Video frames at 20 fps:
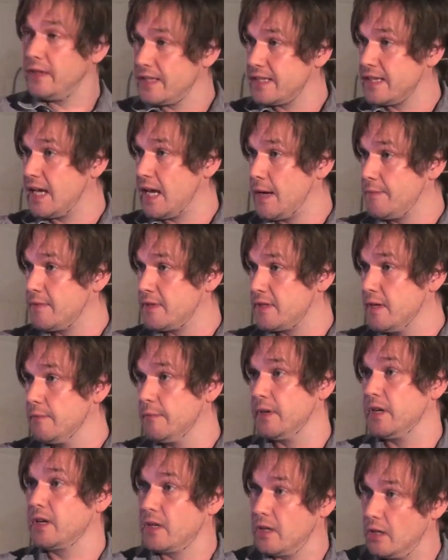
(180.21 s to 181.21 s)
at times,
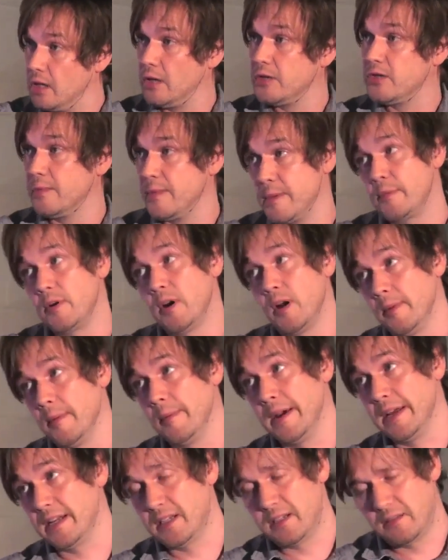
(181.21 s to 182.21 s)
but it can also be
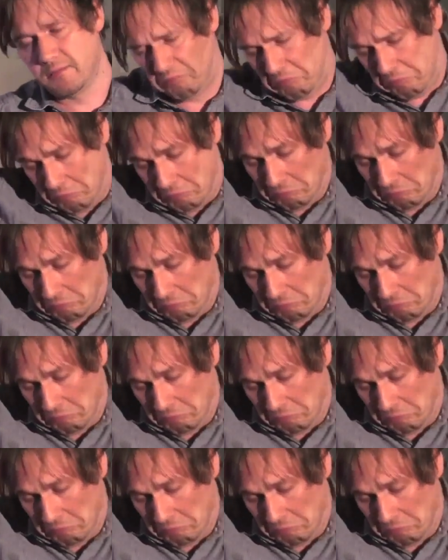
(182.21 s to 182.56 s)
problematic. Yeah.